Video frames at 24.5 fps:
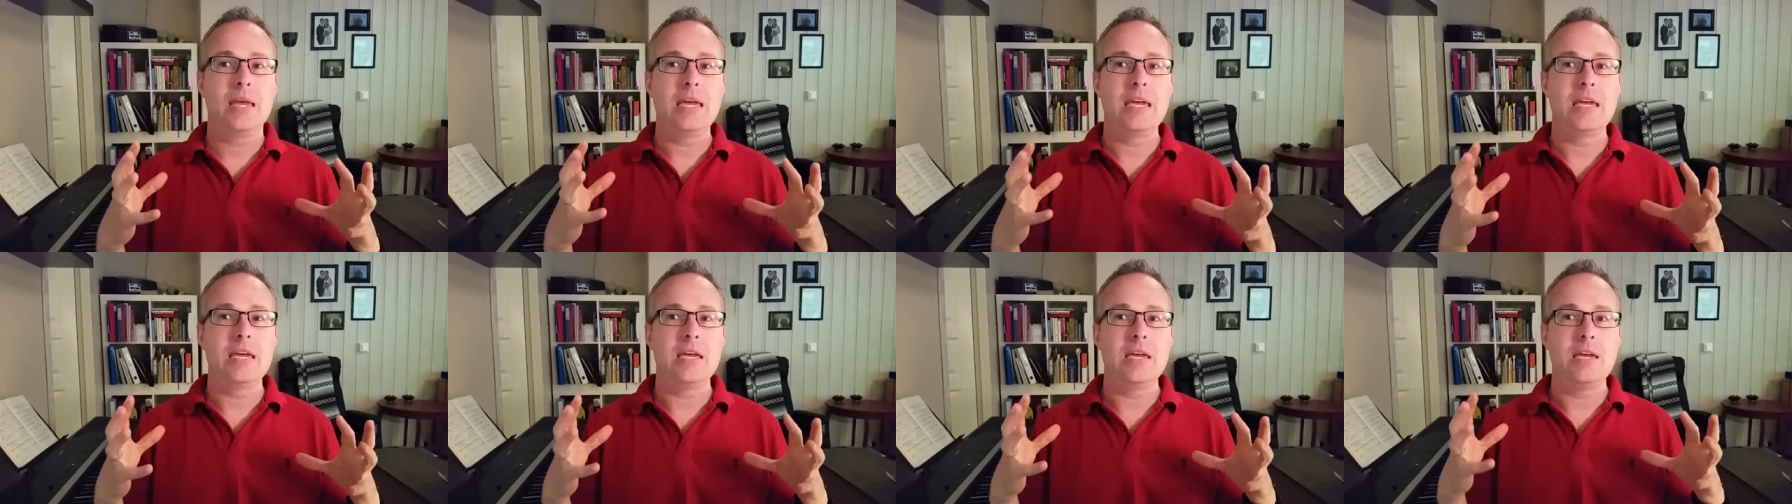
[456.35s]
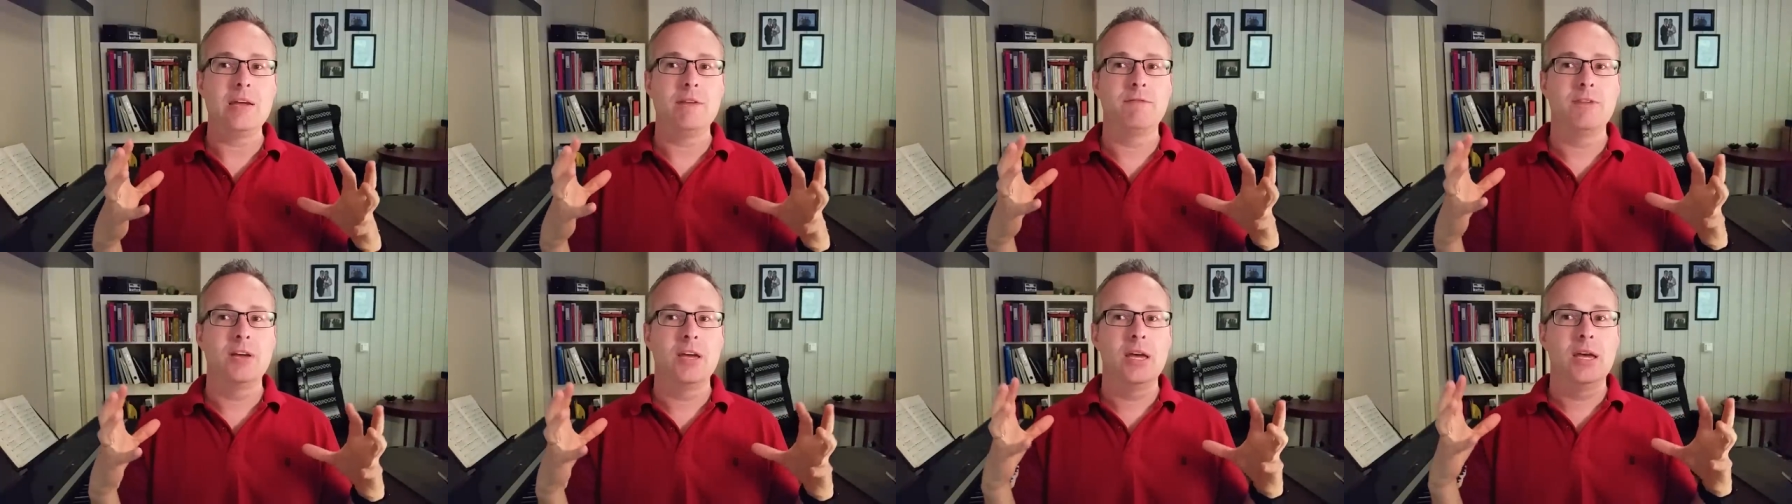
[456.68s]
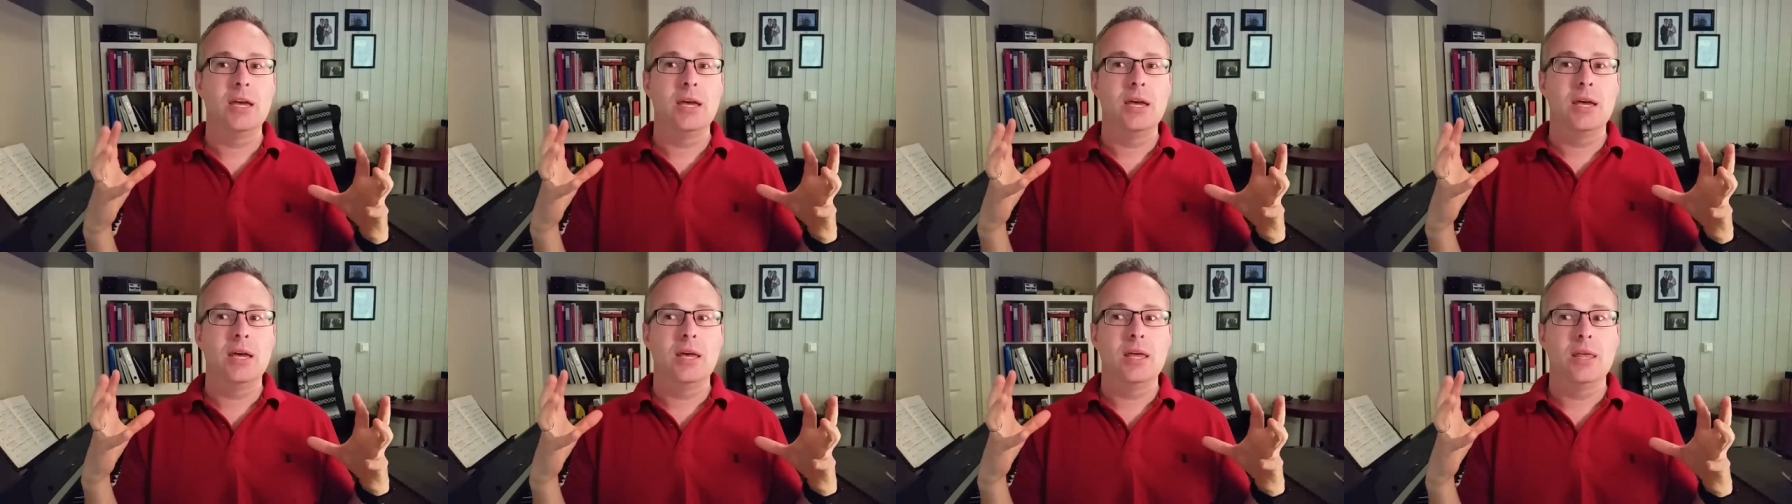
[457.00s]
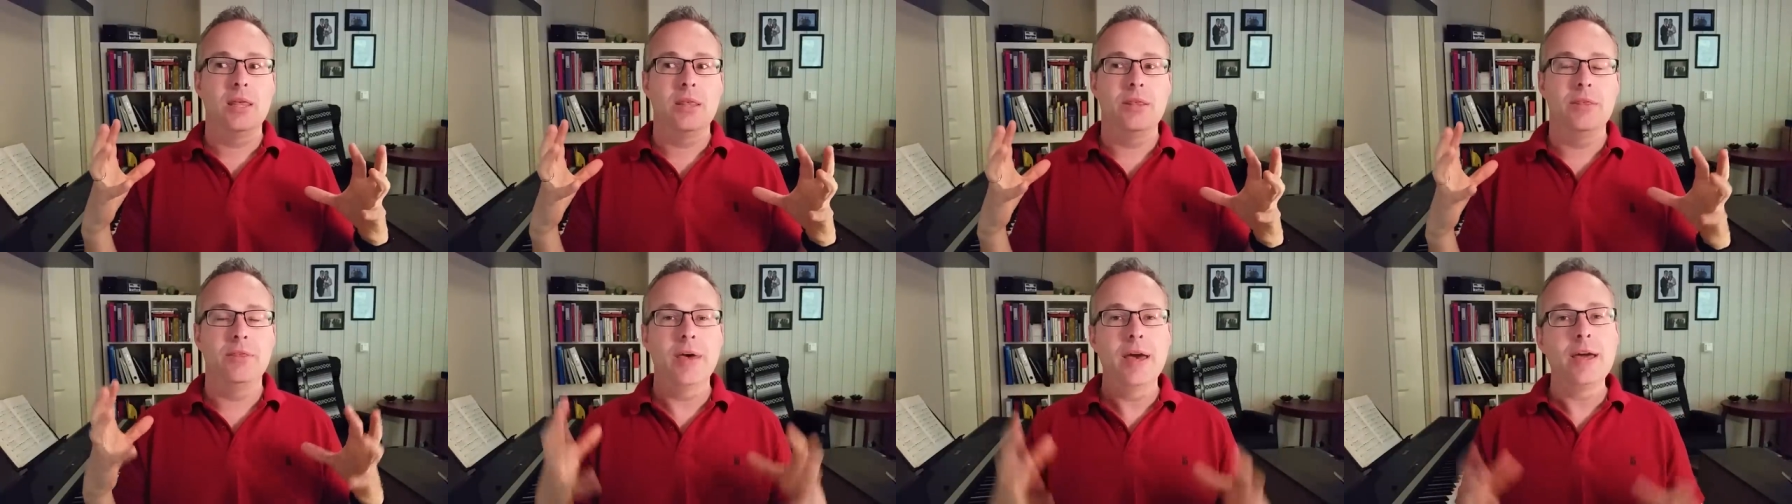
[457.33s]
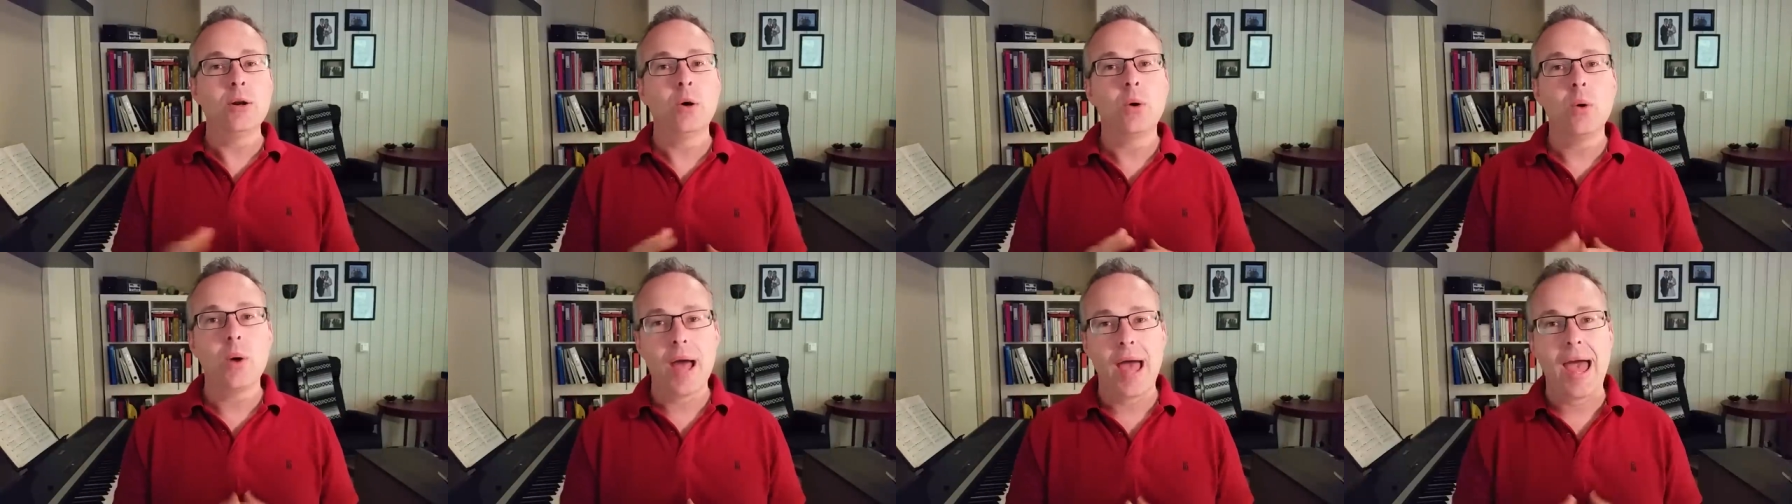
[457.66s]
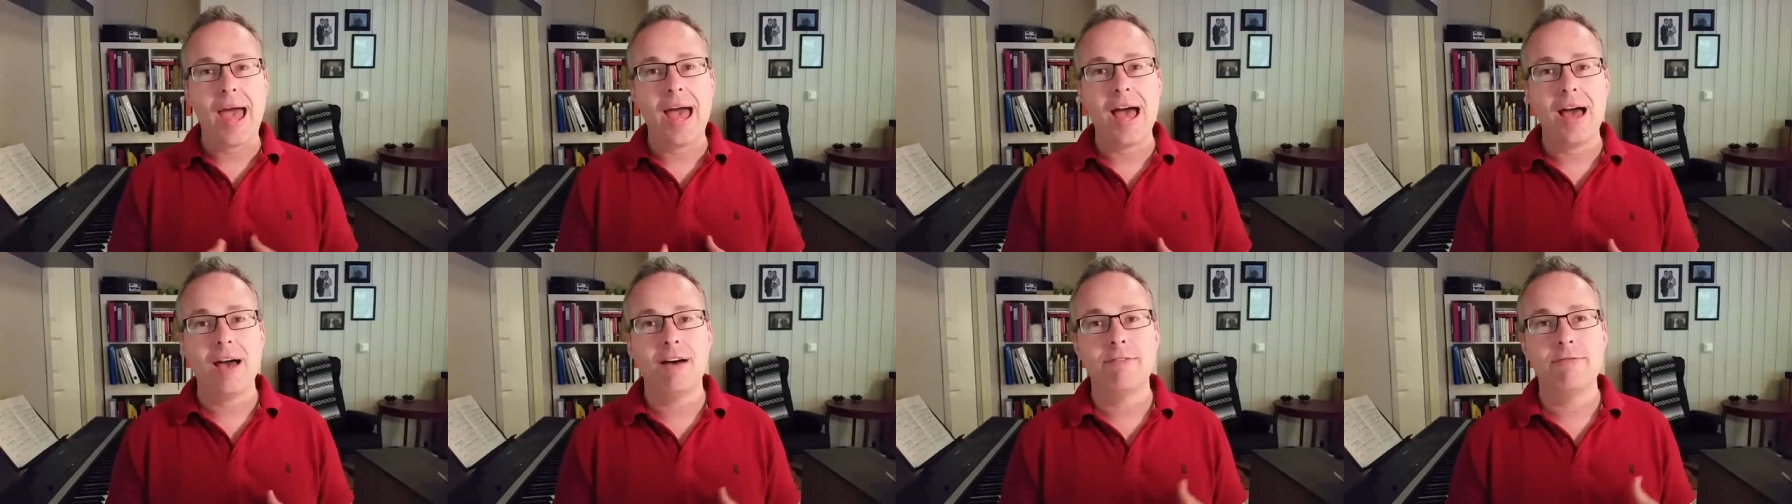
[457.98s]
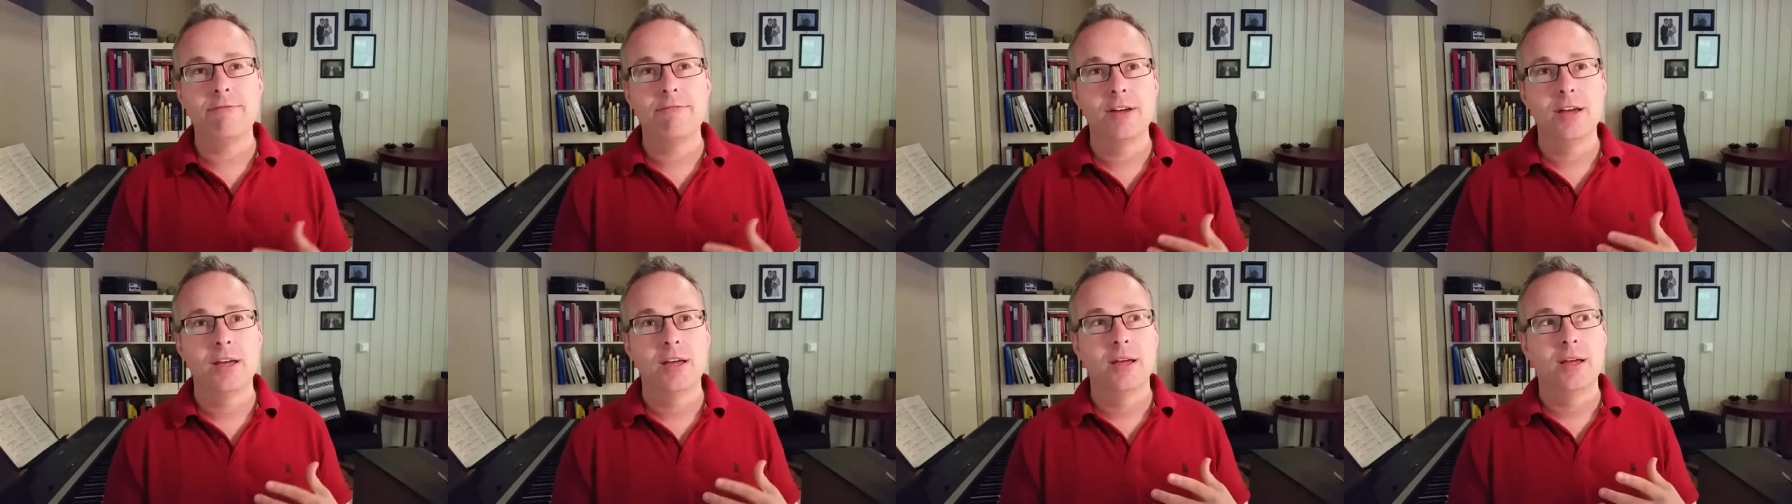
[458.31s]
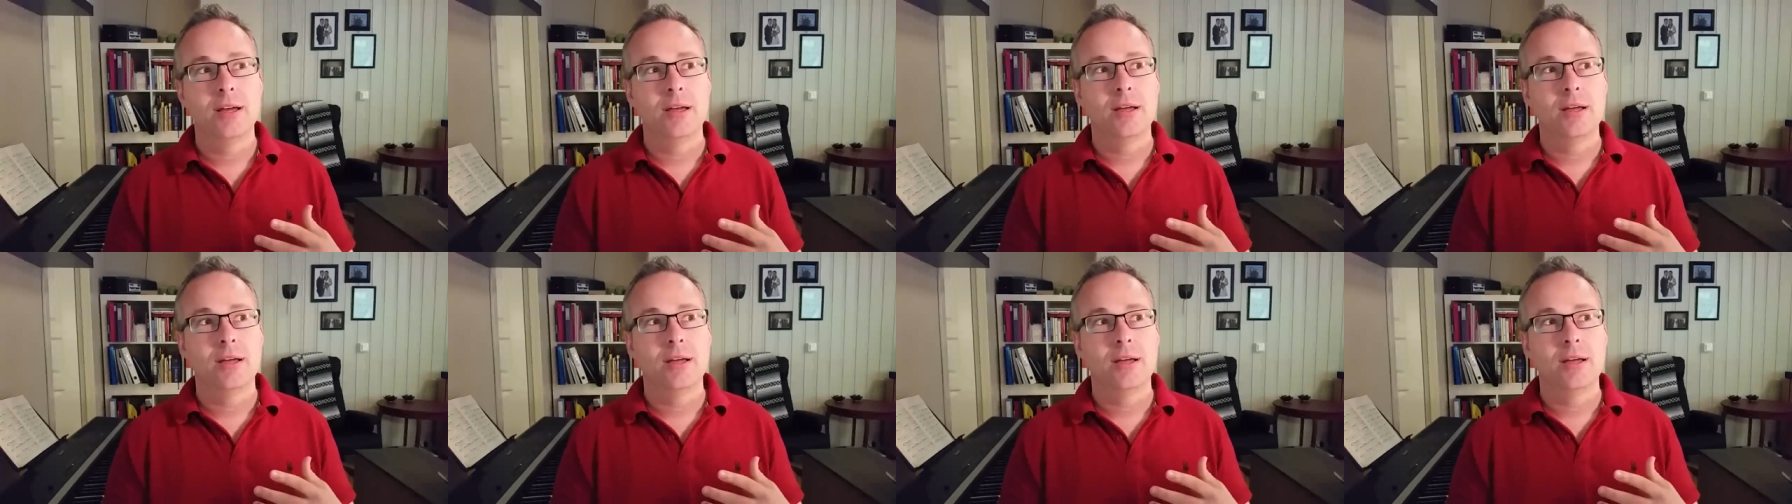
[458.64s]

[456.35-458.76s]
if they don't have